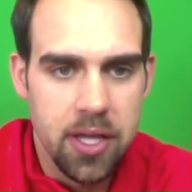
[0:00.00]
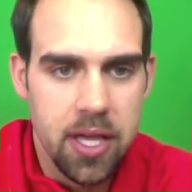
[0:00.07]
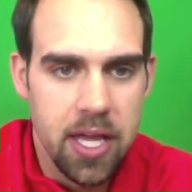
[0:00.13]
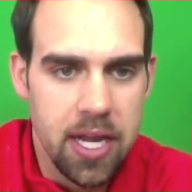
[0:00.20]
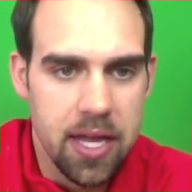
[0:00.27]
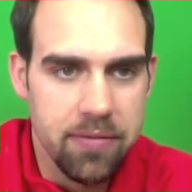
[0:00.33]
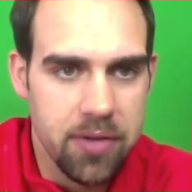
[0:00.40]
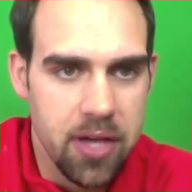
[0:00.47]
and
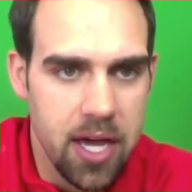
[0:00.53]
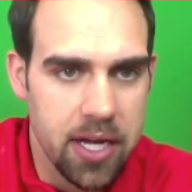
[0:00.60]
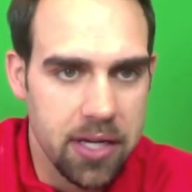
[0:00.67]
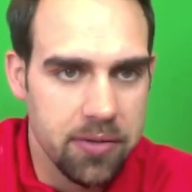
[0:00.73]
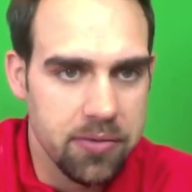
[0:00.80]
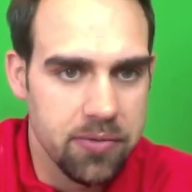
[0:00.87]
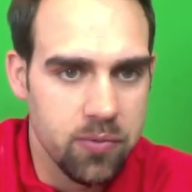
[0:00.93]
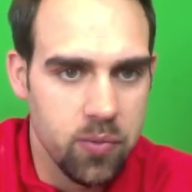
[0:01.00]
I've got it
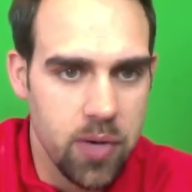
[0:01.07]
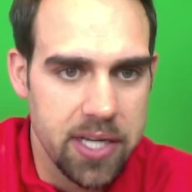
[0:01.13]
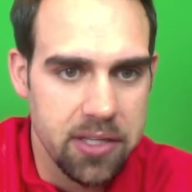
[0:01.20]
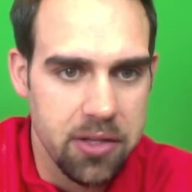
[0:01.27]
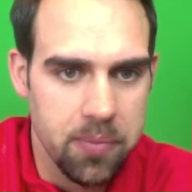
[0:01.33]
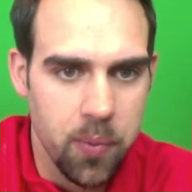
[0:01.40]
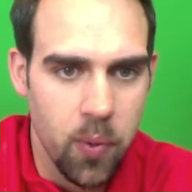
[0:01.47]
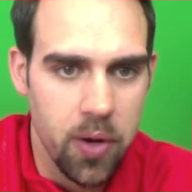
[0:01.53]
right to
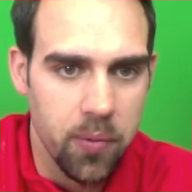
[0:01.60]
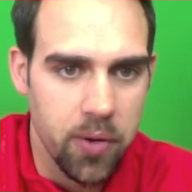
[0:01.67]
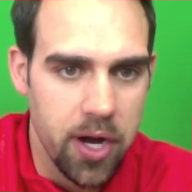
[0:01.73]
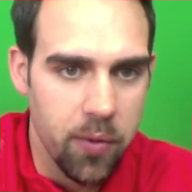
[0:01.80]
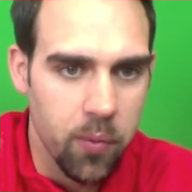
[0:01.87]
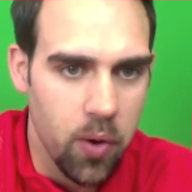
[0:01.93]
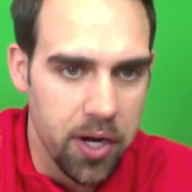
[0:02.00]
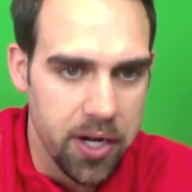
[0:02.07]
the point where I
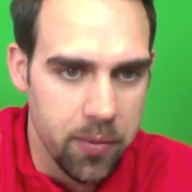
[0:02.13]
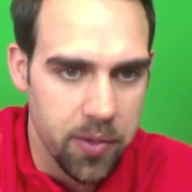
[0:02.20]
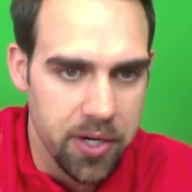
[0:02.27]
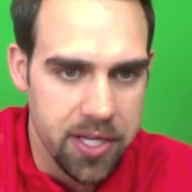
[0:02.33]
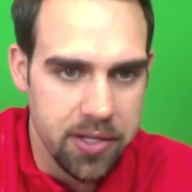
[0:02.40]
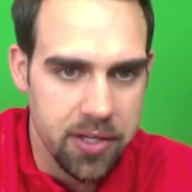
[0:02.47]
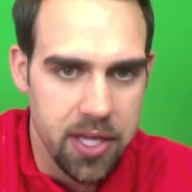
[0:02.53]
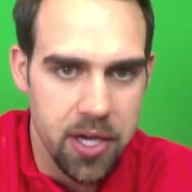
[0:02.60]
want it, where
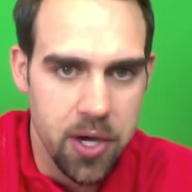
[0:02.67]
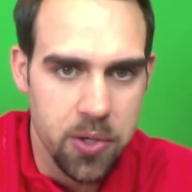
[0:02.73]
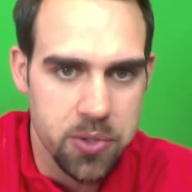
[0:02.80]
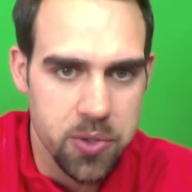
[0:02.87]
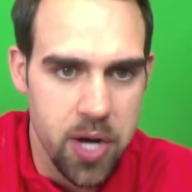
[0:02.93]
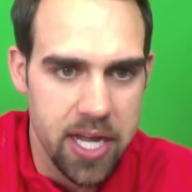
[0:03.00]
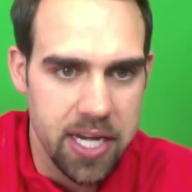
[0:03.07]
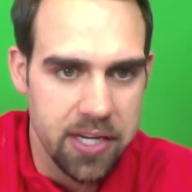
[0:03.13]
he goes
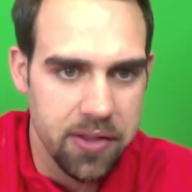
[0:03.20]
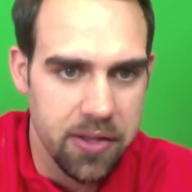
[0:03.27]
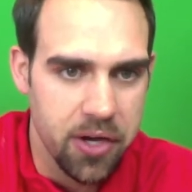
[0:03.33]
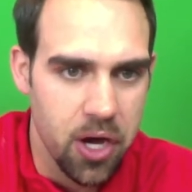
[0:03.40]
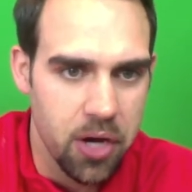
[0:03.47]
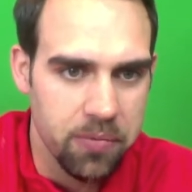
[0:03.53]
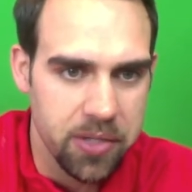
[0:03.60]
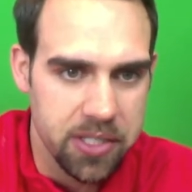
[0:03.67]
right into the
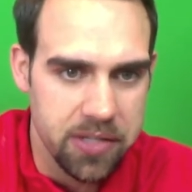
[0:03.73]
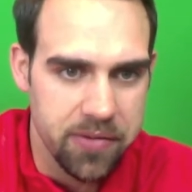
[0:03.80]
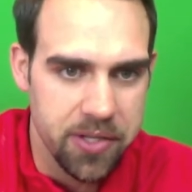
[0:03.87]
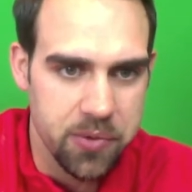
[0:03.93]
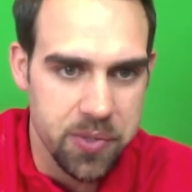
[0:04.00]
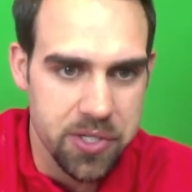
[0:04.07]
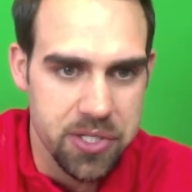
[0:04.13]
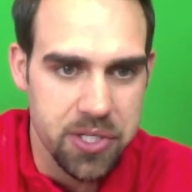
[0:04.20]
conflict of
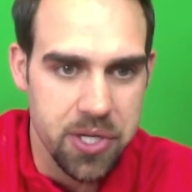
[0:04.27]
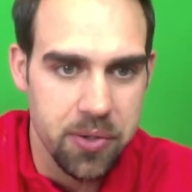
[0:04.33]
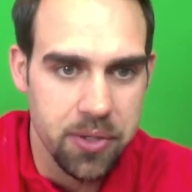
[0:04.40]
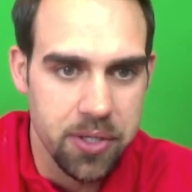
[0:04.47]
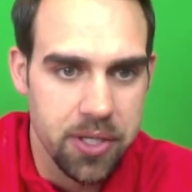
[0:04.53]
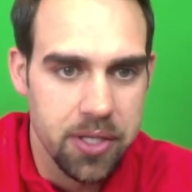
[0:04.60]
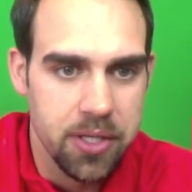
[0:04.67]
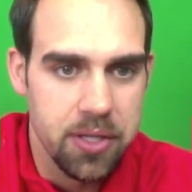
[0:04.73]
interest. So
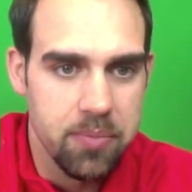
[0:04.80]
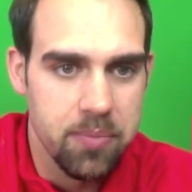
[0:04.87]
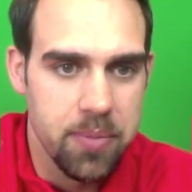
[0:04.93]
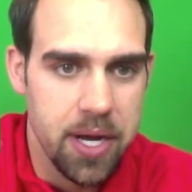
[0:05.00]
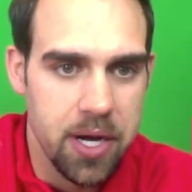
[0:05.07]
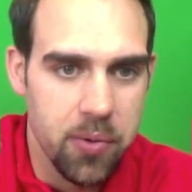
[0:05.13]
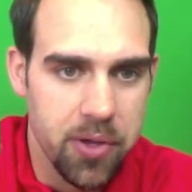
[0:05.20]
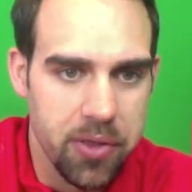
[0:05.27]

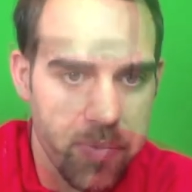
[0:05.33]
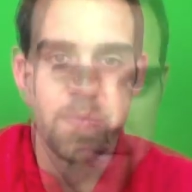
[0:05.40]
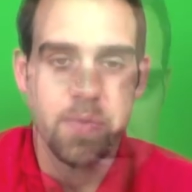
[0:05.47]
bear with me.